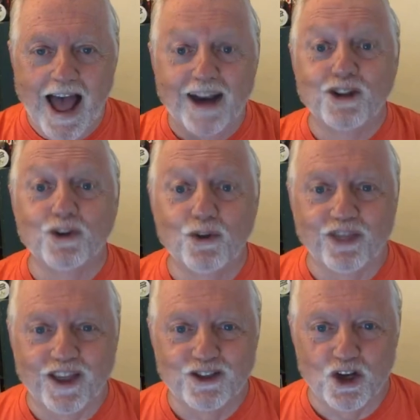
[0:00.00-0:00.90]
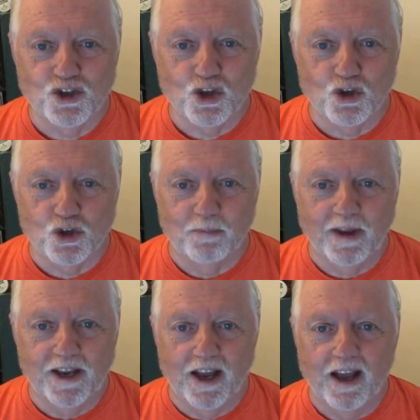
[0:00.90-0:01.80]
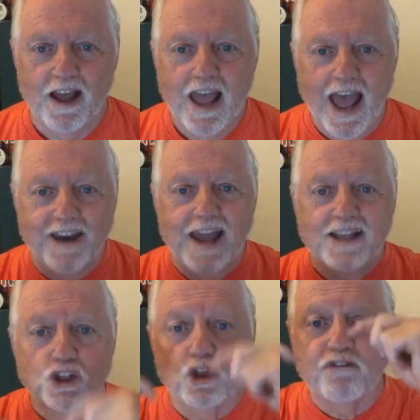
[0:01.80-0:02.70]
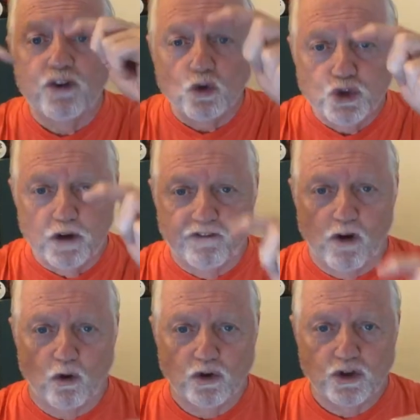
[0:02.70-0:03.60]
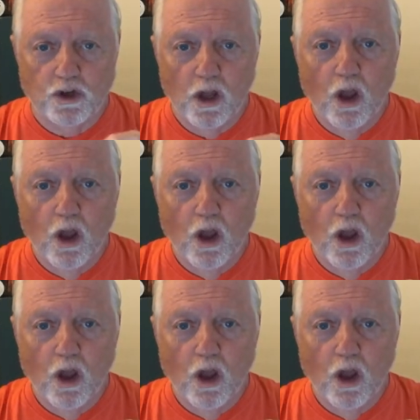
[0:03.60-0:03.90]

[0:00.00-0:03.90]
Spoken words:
to do things on social media. And that's the future, folks.